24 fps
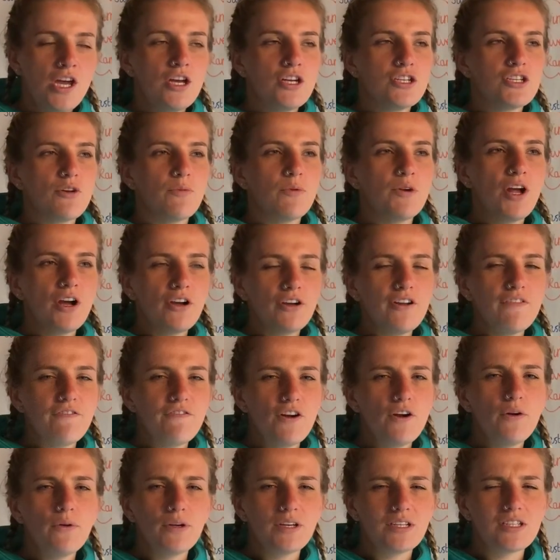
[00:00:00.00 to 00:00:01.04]
So we're not going to
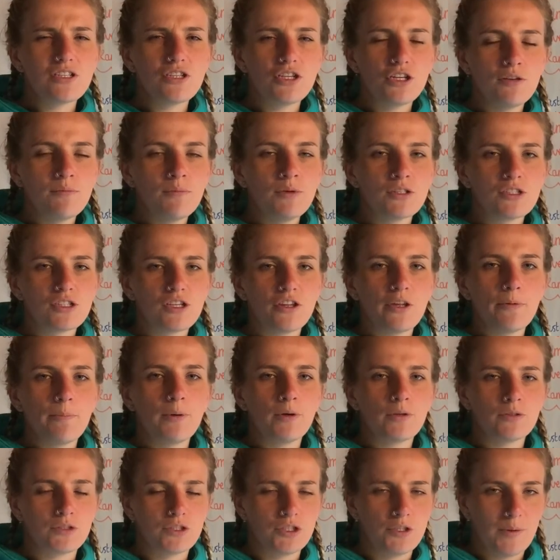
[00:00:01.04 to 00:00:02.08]
focus too much on the
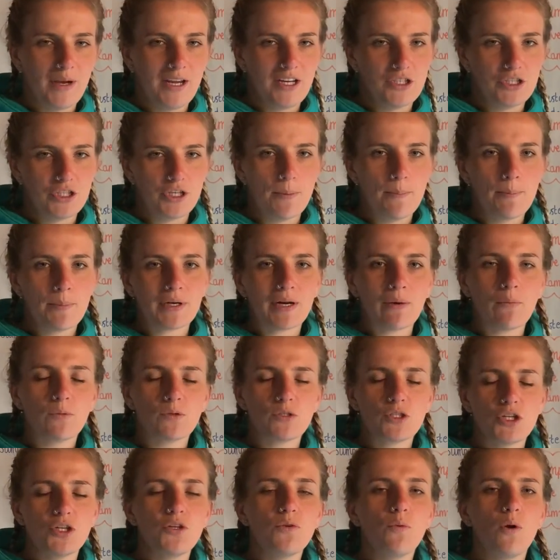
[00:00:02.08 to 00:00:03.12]
punctuation, but I
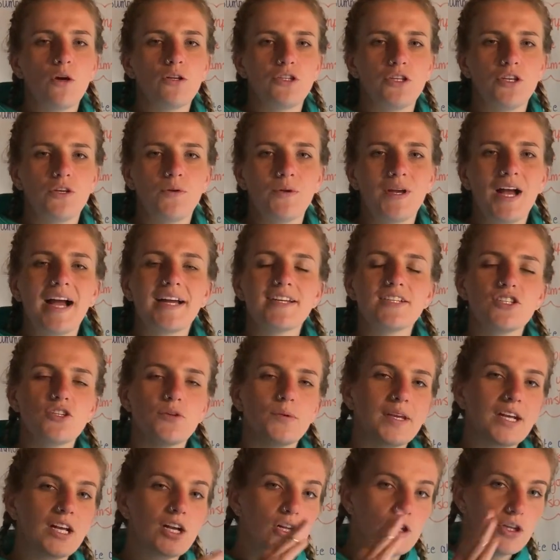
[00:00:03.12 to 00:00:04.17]
do want you guys to
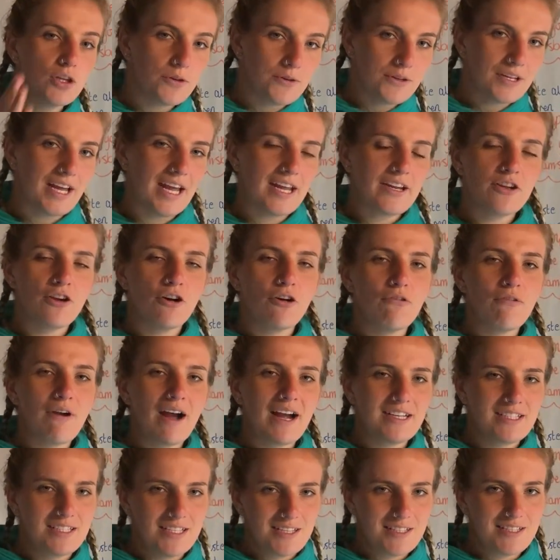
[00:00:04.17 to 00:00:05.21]
include that in your
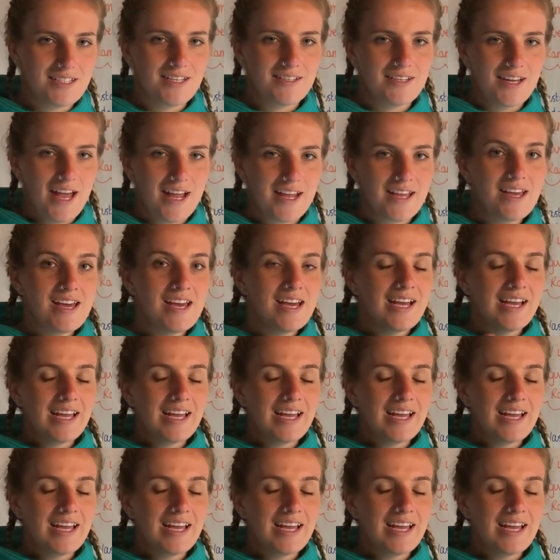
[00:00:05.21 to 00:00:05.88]
writing today,